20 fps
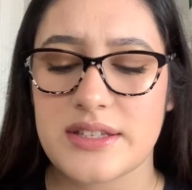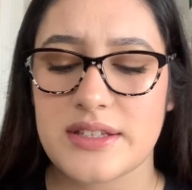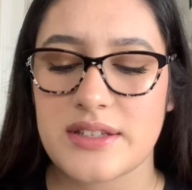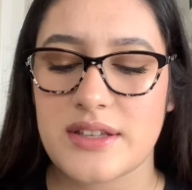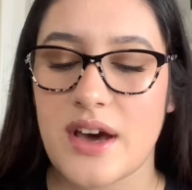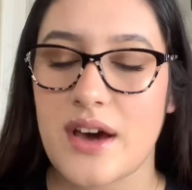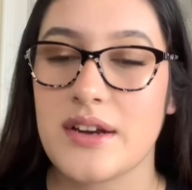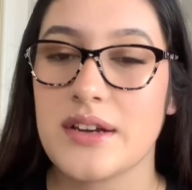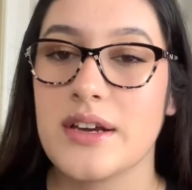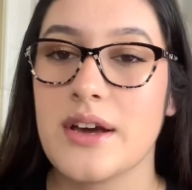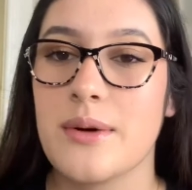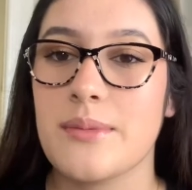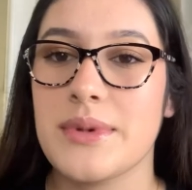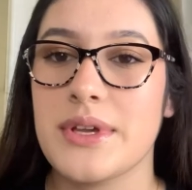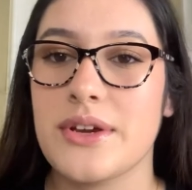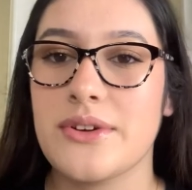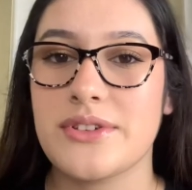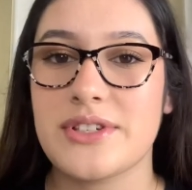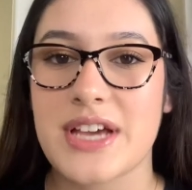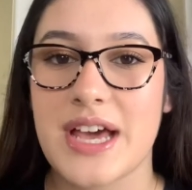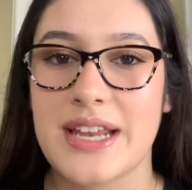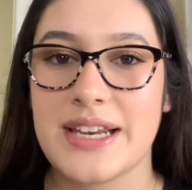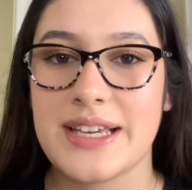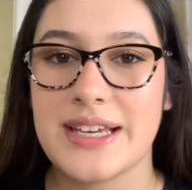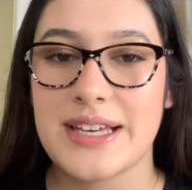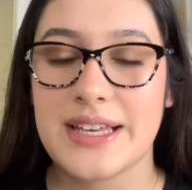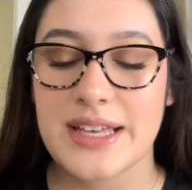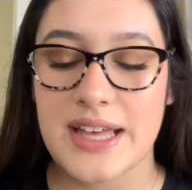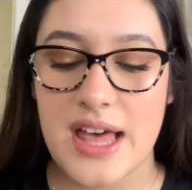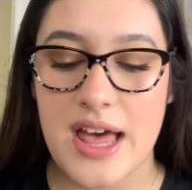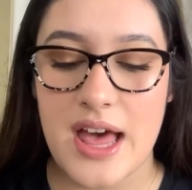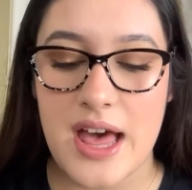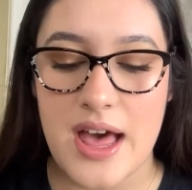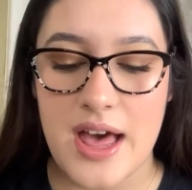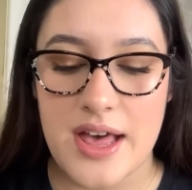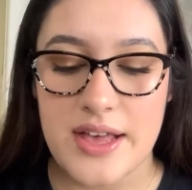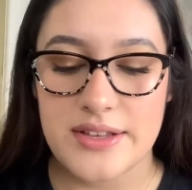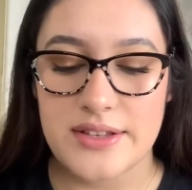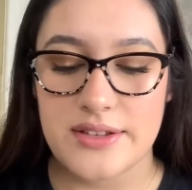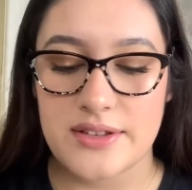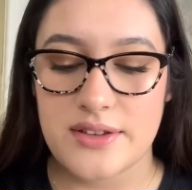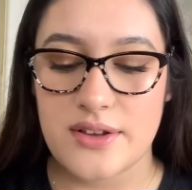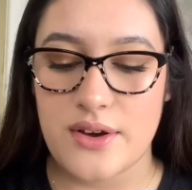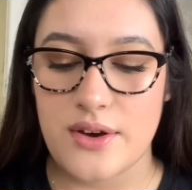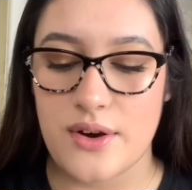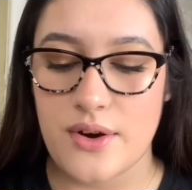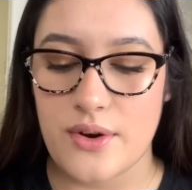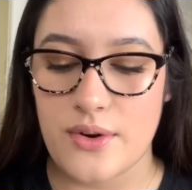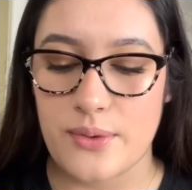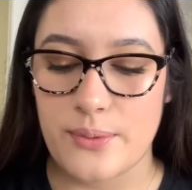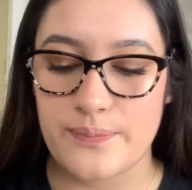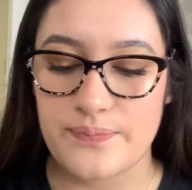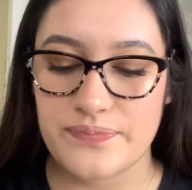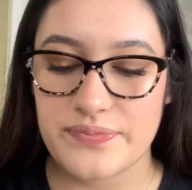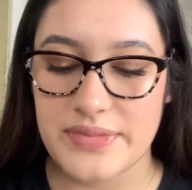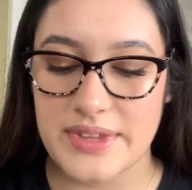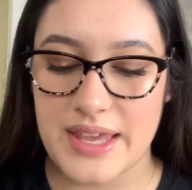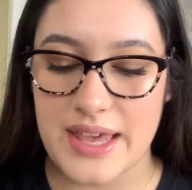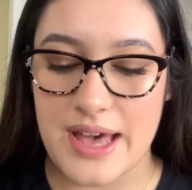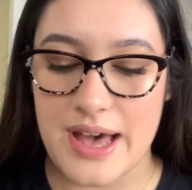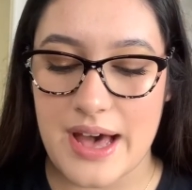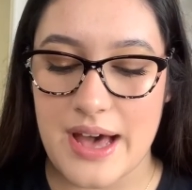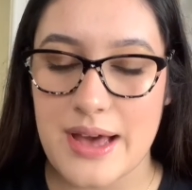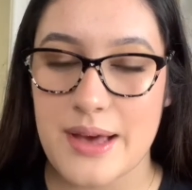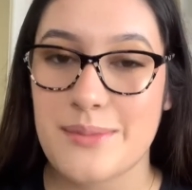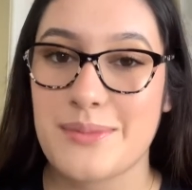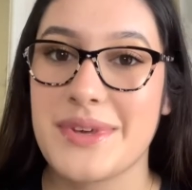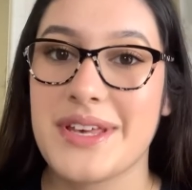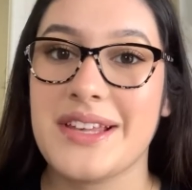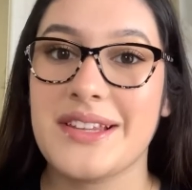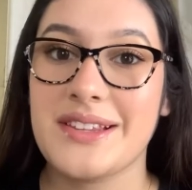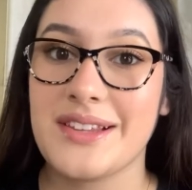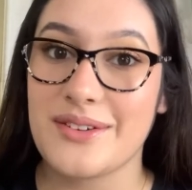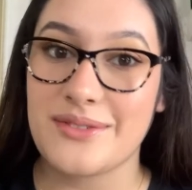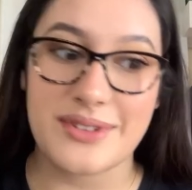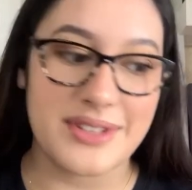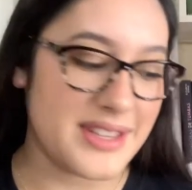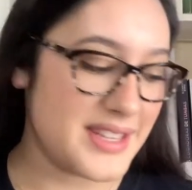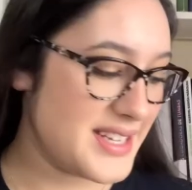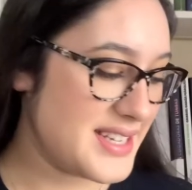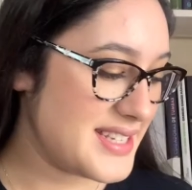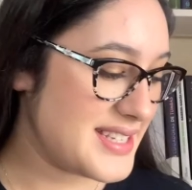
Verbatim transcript: non-comedogenic. So I'm in love with this.